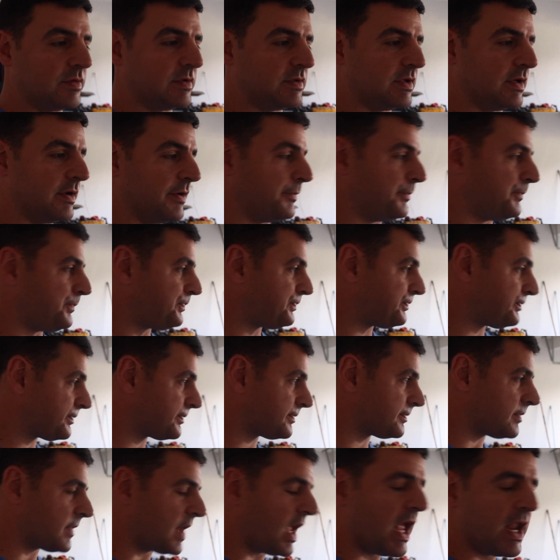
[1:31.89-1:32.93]
So
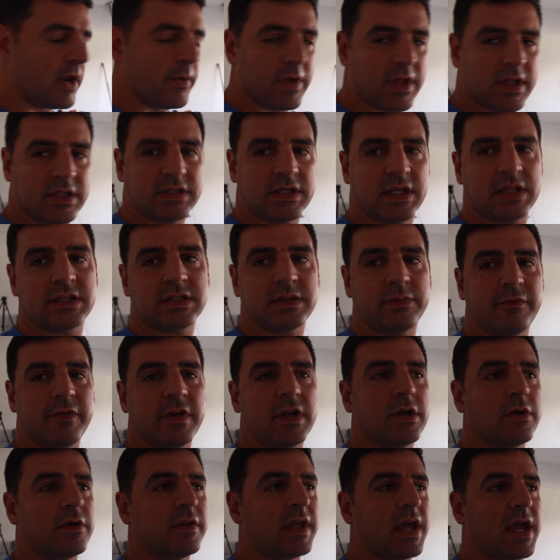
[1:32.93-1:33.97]
anyway, let's get some
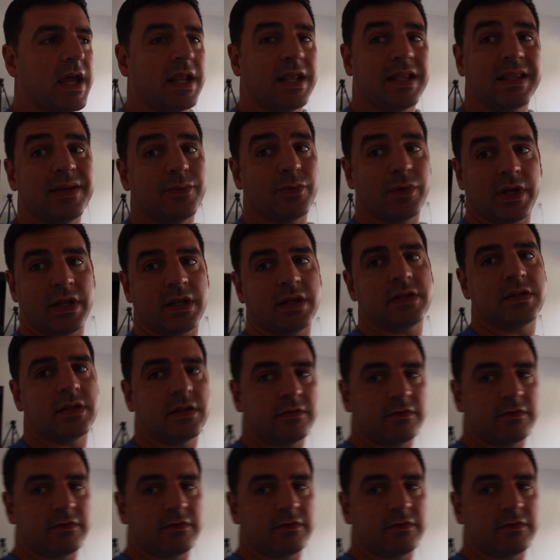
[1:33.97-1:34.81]
video of that, and then we'll get into the